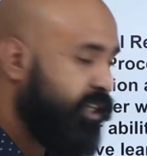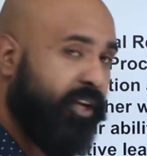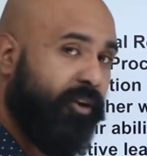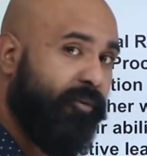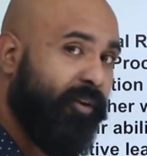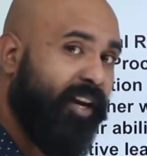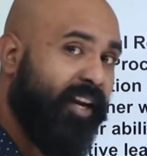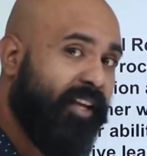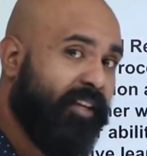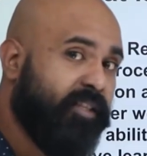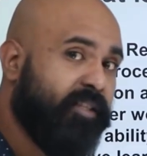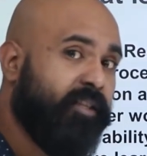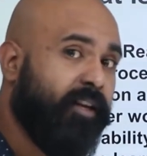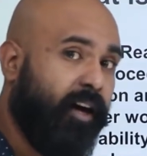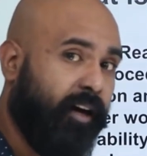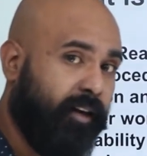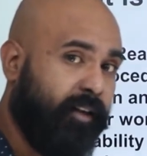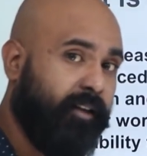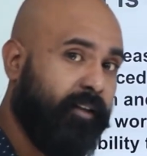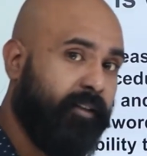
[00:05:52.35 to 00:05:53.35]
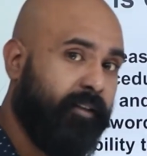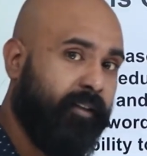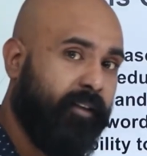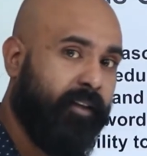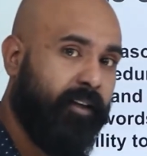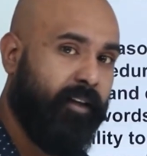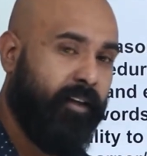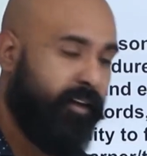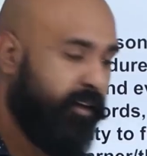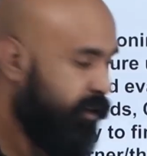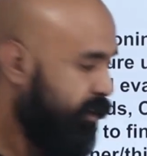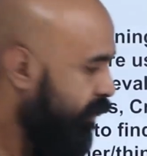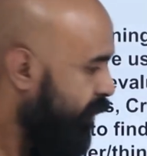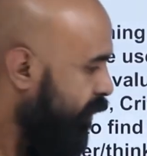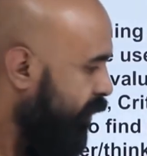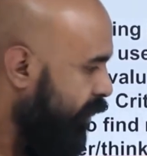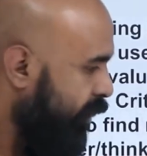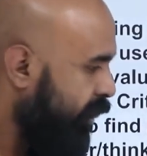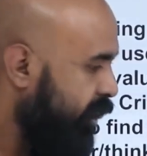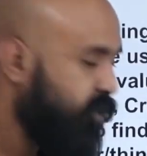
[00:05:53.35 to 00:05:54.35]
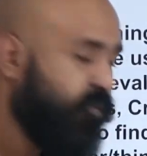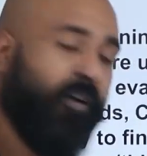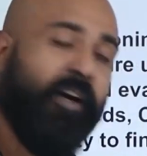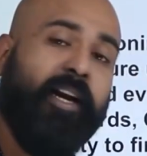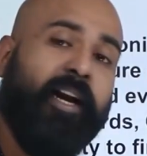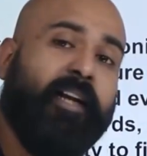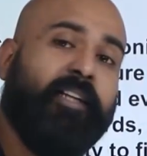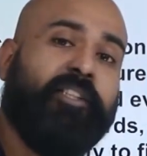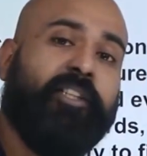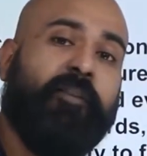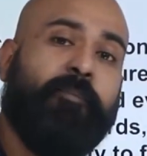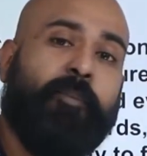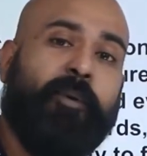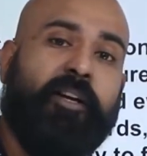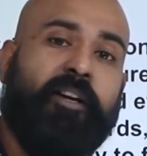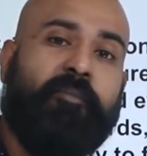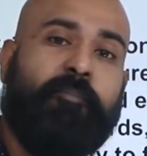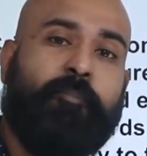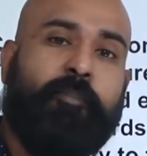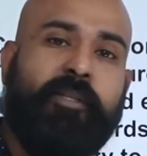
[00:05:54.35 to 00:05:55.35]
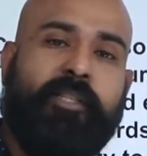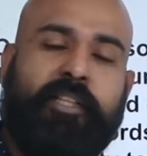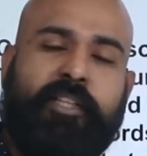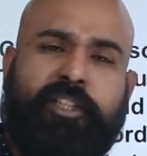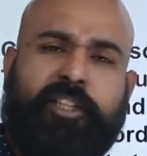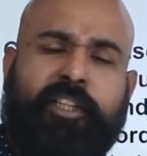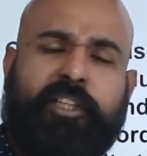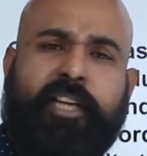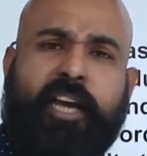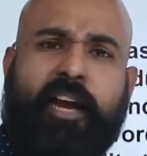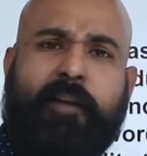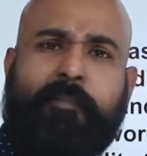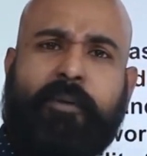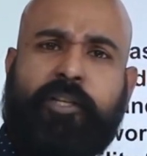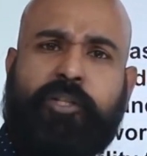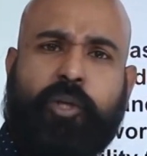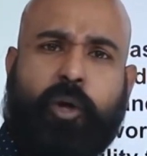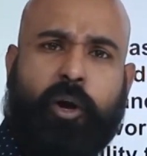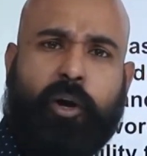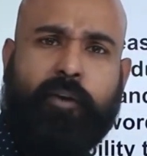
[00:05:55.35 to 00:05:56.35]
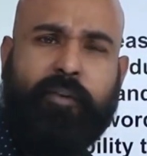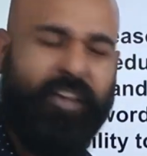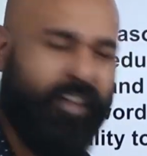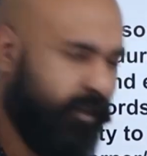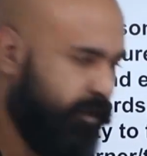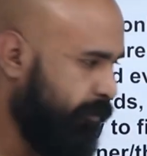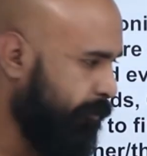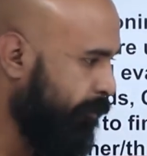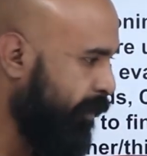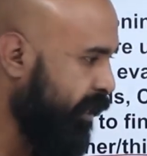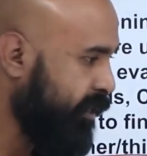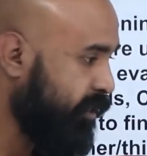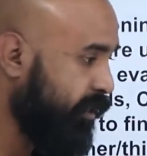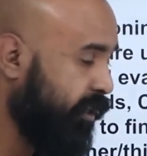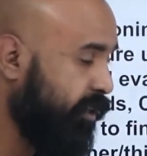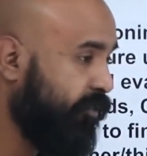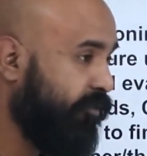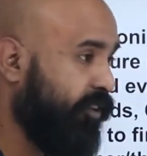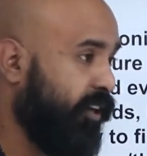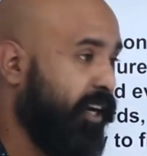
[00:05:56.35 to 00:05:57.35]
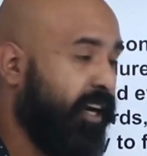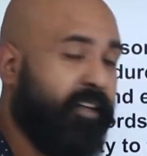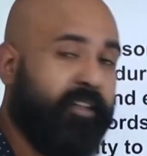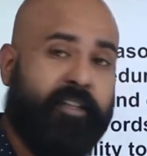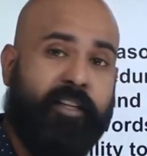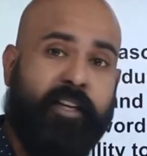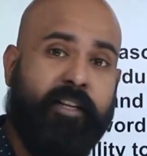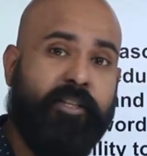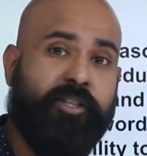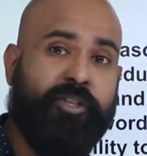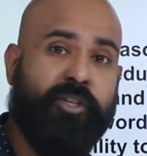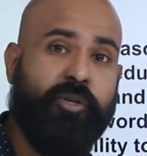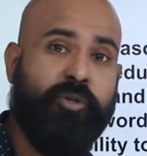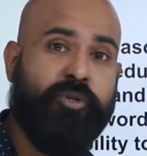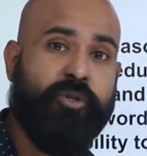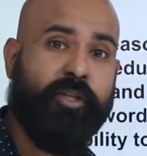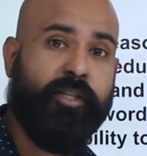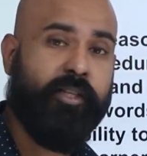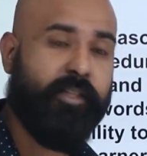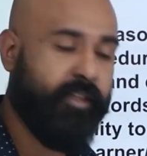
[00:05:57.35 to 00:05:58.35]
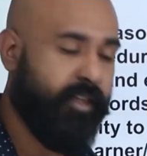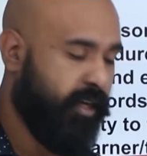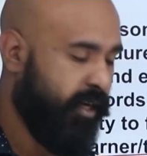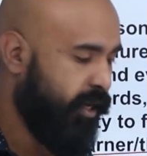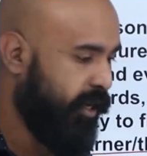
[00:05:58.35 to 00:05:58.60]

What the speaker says: he really stuck? His financial position can be solved by certain financial institutions.